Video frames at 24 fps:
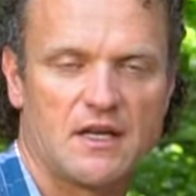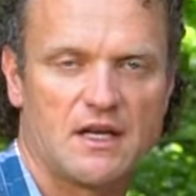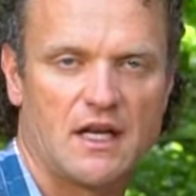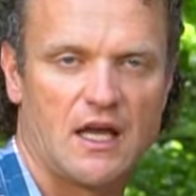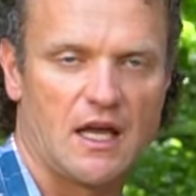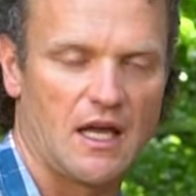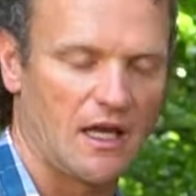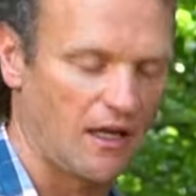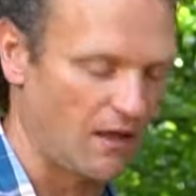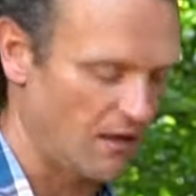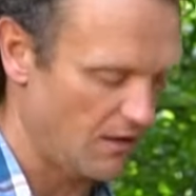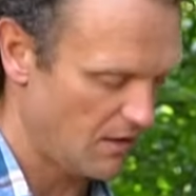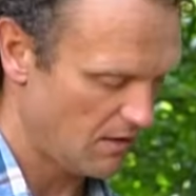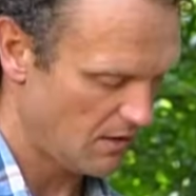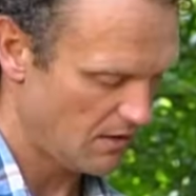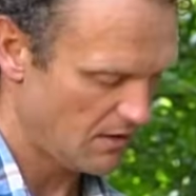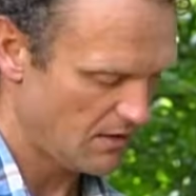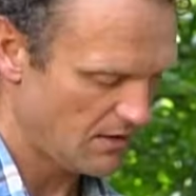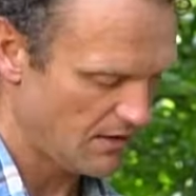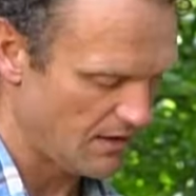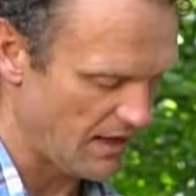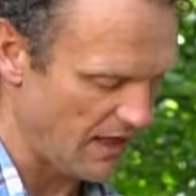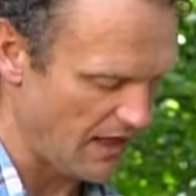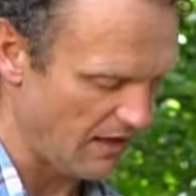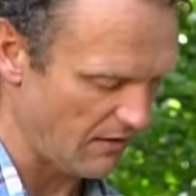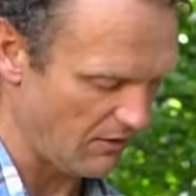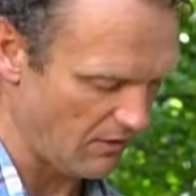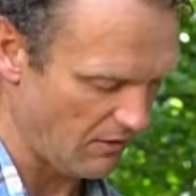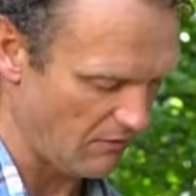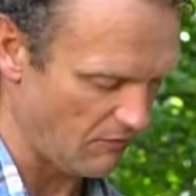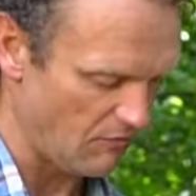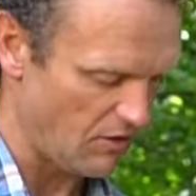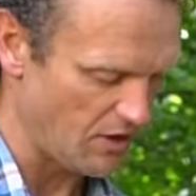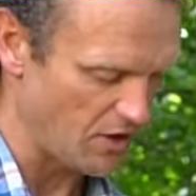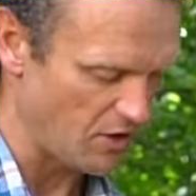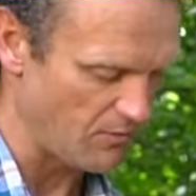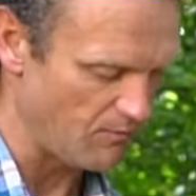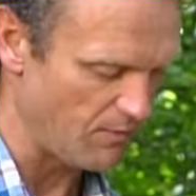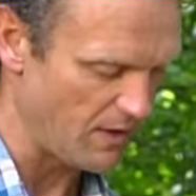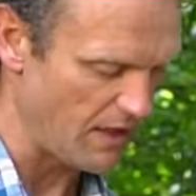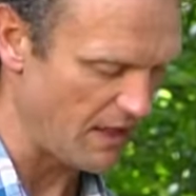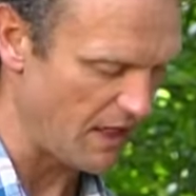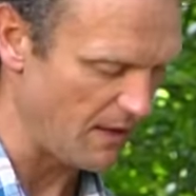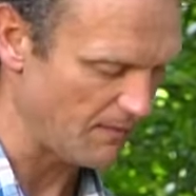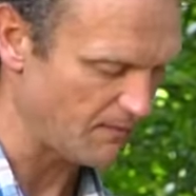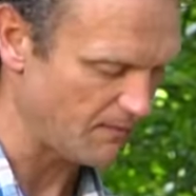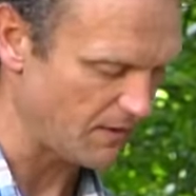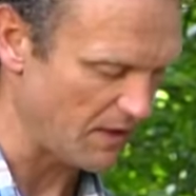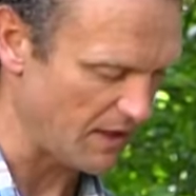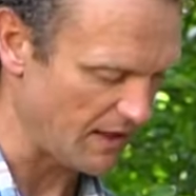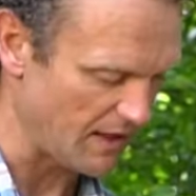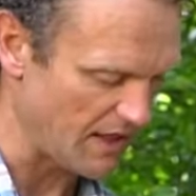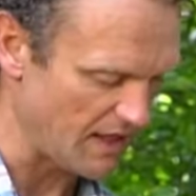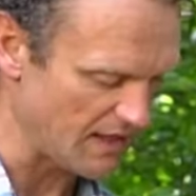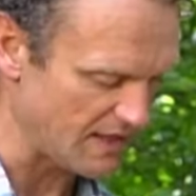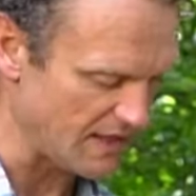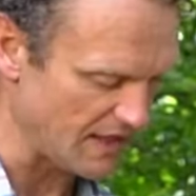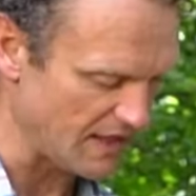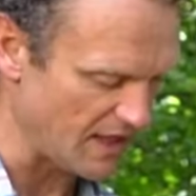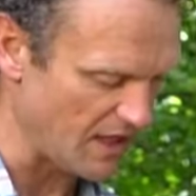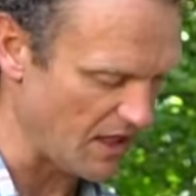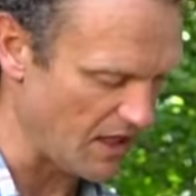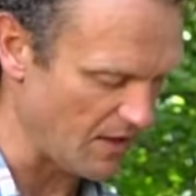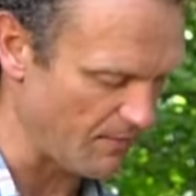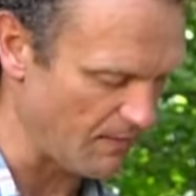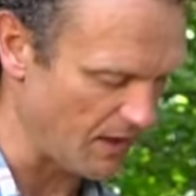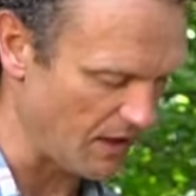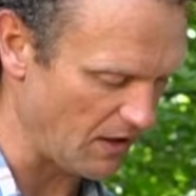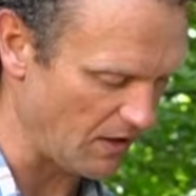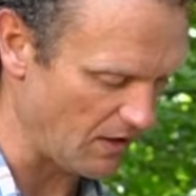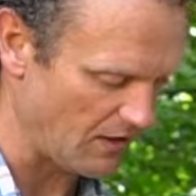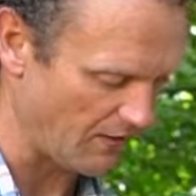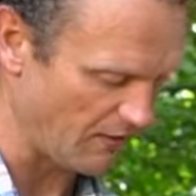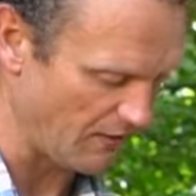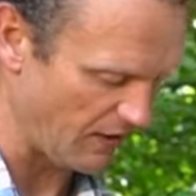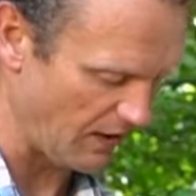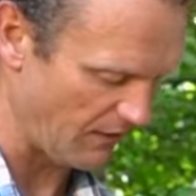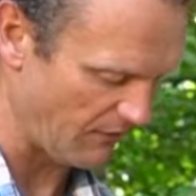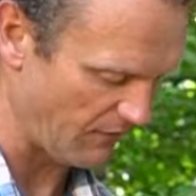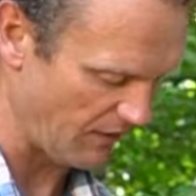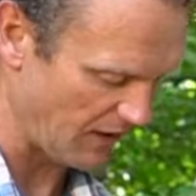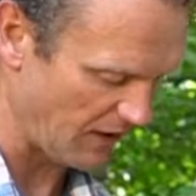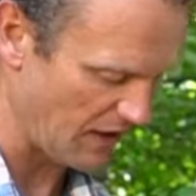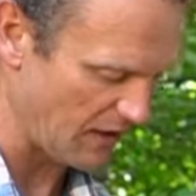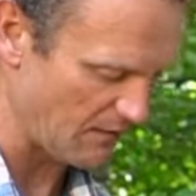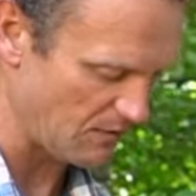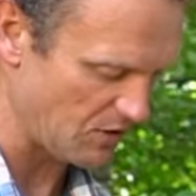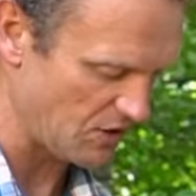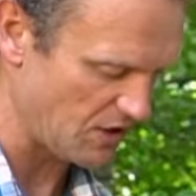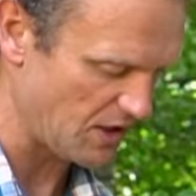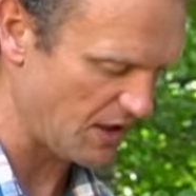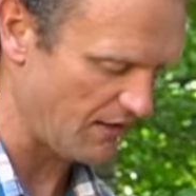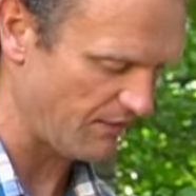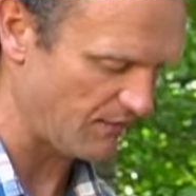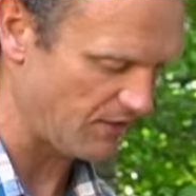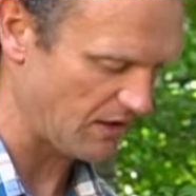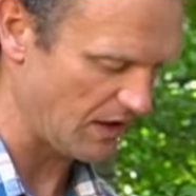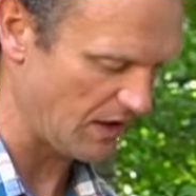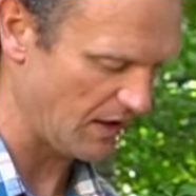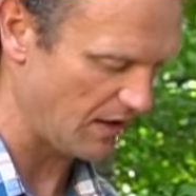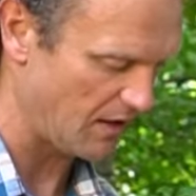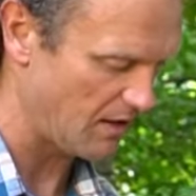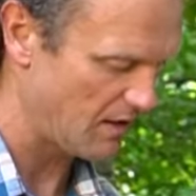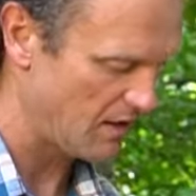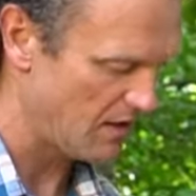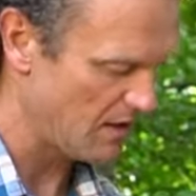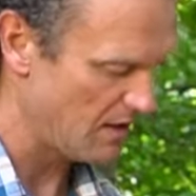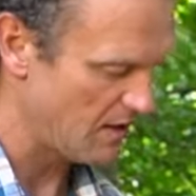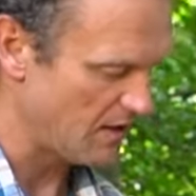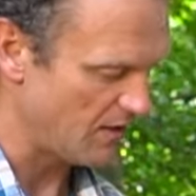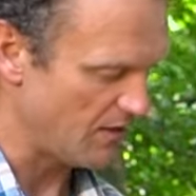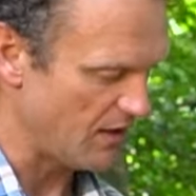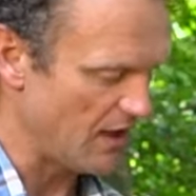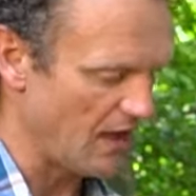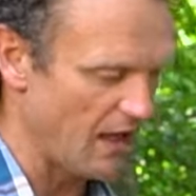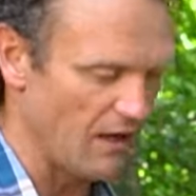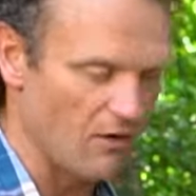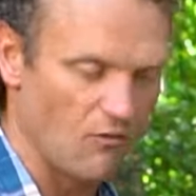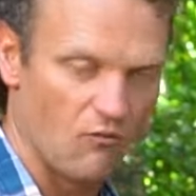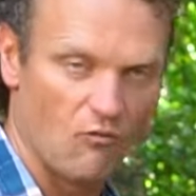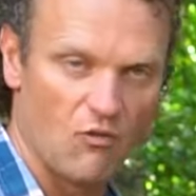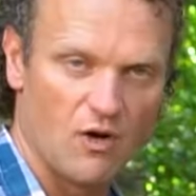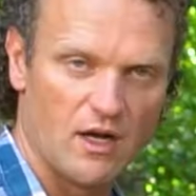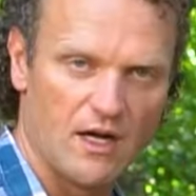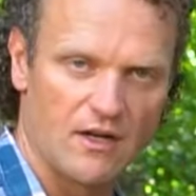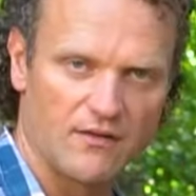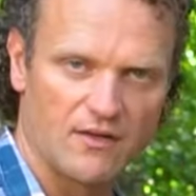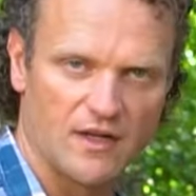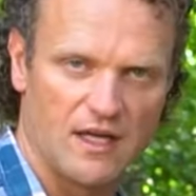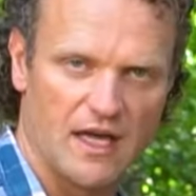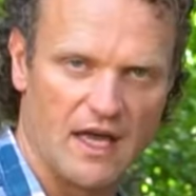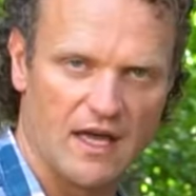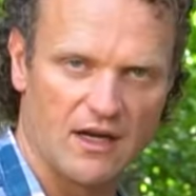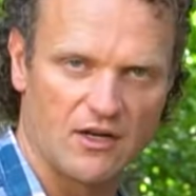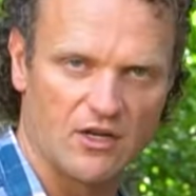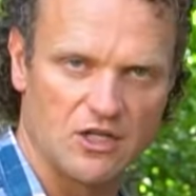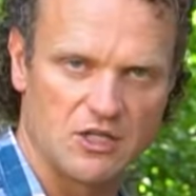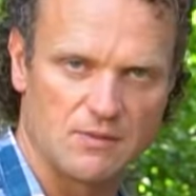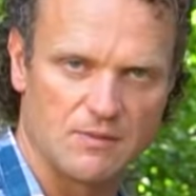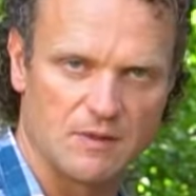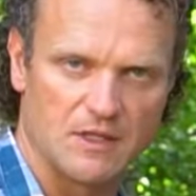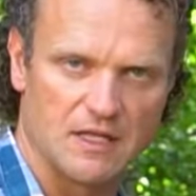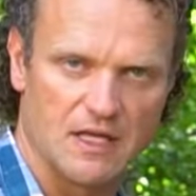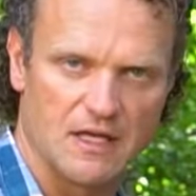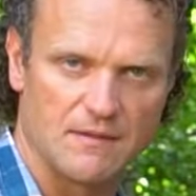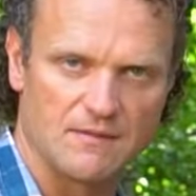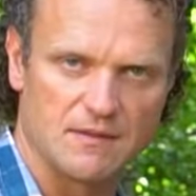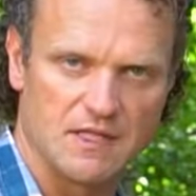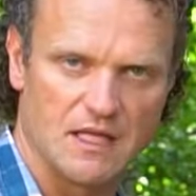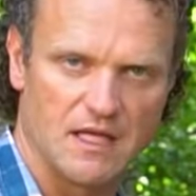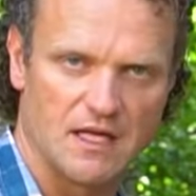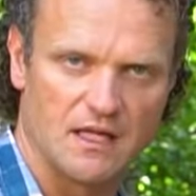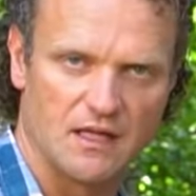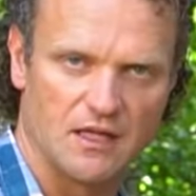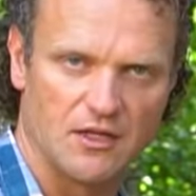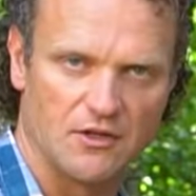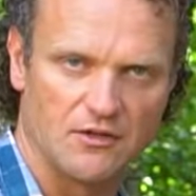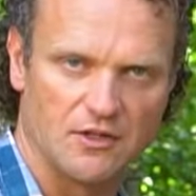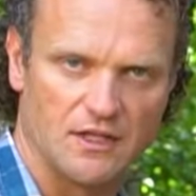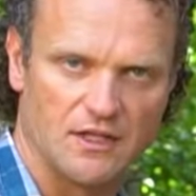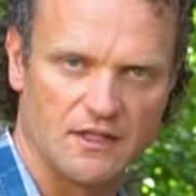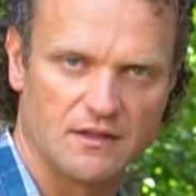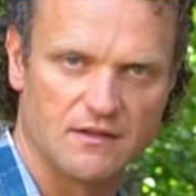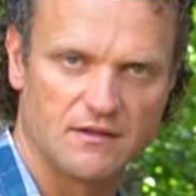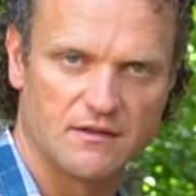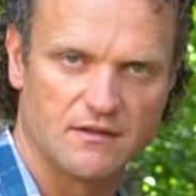And then when you butt up against the carabiner, if it keeps shifting, then one of the anchors becomes unloaded.